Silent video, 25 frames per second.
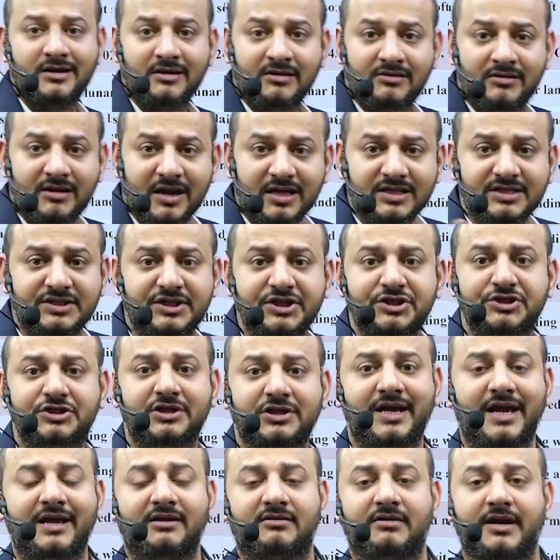transition,
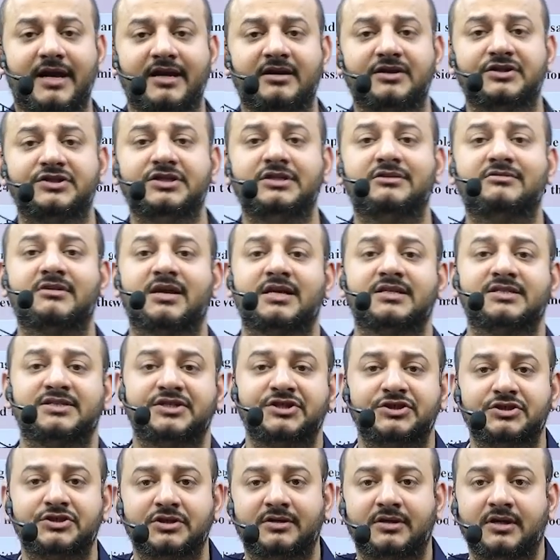energy
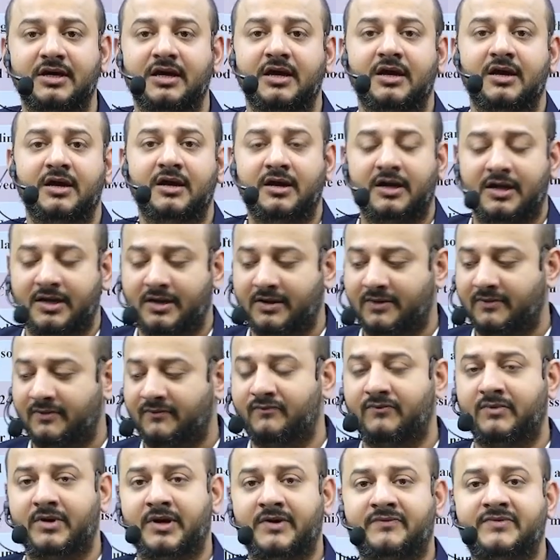transition,
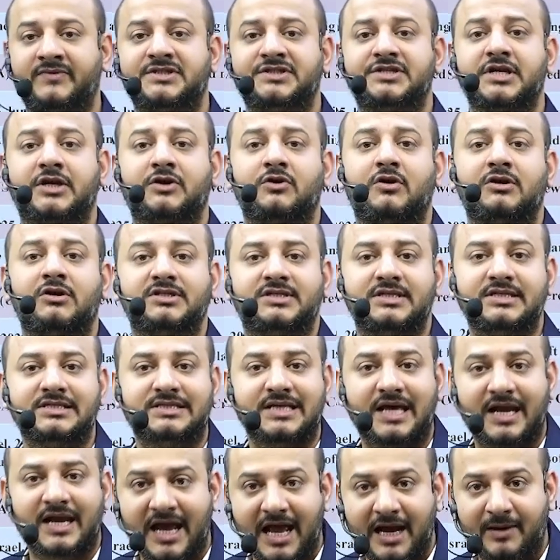which technologies
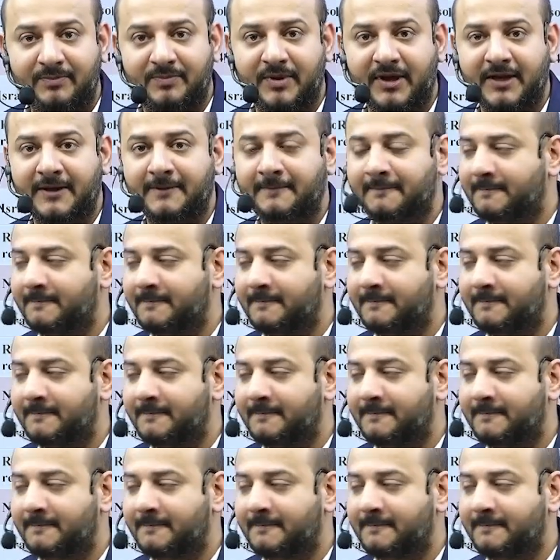are helping.